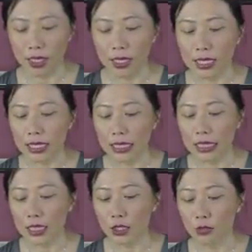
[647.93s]
This can
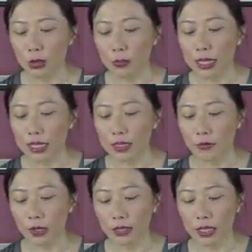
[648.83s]
lead to repeated
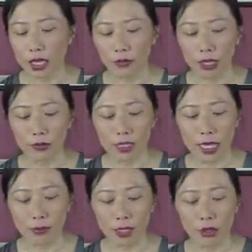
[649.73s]
failed IVF
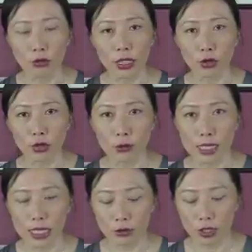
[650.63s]
attempts or recurrent
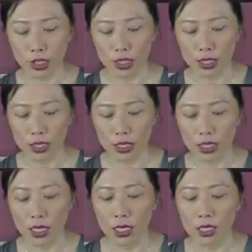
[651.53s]
miscarriages.
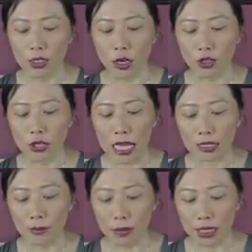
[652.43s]
Dr.
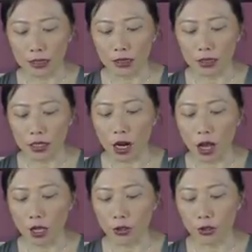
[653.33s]
Alan Beer,
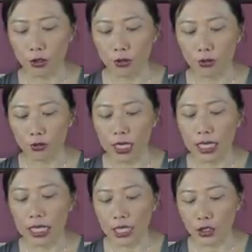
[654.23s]
author of
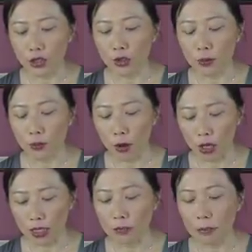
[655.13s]
Is Your
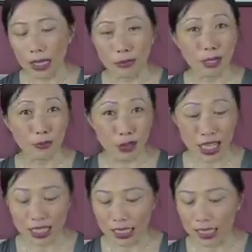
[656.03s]
Body Baby
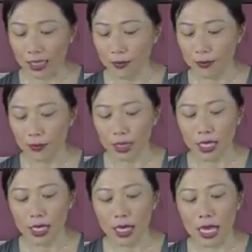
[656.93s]
Friendly?,
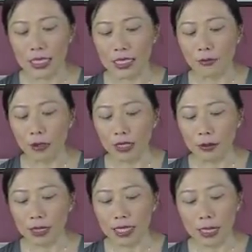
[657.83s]
has
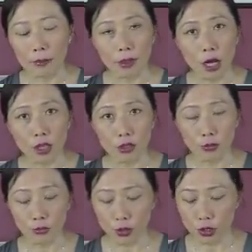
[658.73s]
developed some
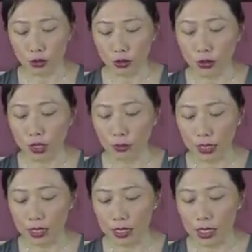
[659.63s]
controversial
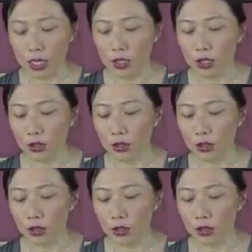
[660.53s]
treatments to